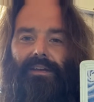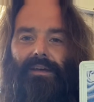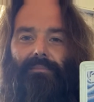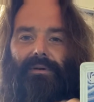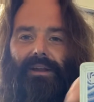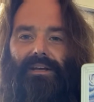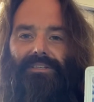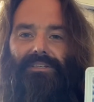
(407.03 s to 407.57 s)

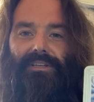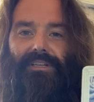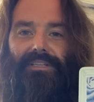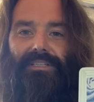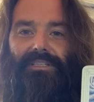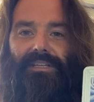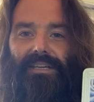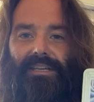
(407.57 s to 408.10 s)
But as you can
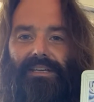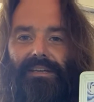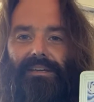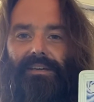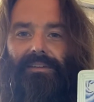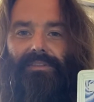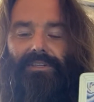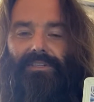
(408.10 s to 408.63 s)
see,
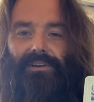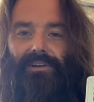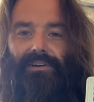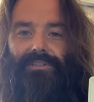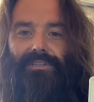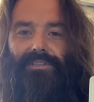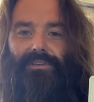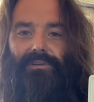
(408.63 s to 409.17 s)
the star
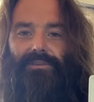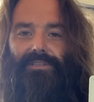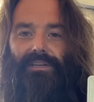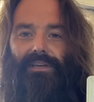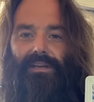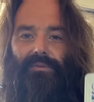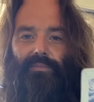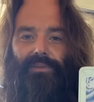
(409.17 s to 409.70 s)
is
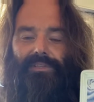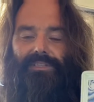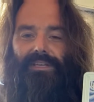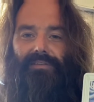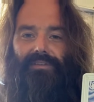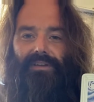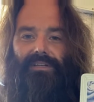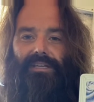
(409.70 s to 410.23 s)
associated with
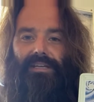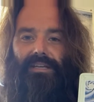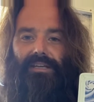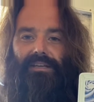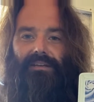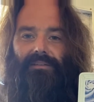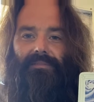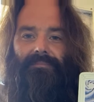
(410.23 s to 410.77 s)

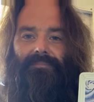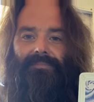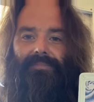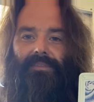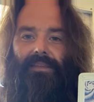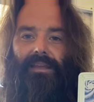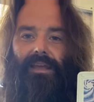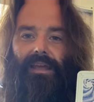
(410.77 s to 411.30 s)
17,
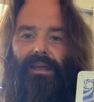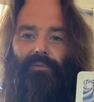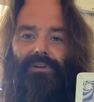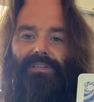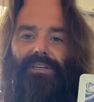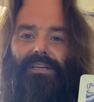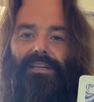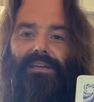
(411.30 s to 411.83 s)

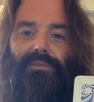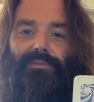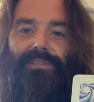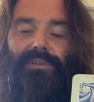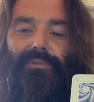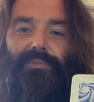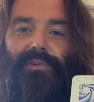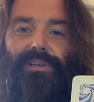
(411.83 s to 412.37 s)
which he was
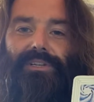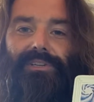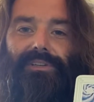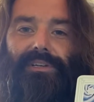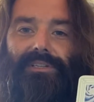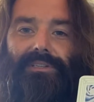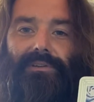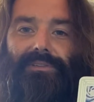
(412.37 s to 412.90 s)
originally
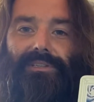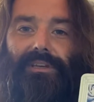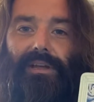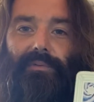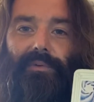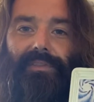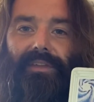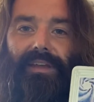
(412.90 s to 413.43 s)
associated
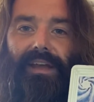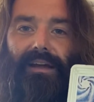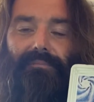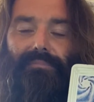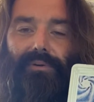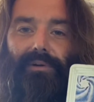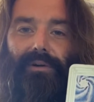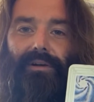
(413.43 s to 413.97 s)
with the
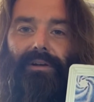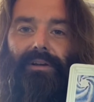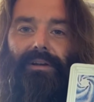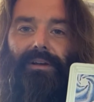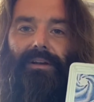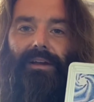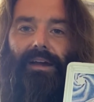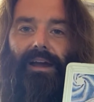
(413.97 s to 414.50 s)
Emperor
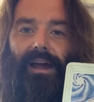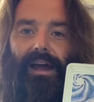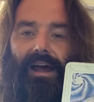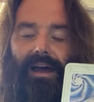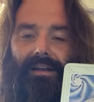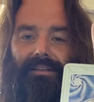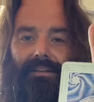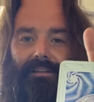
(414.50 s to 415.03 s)

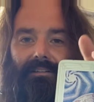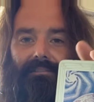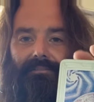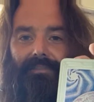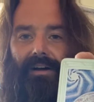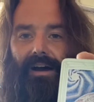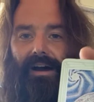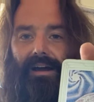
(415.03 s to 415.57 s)
at
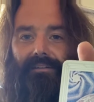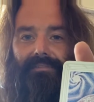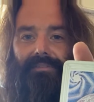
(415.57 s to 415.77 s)
4.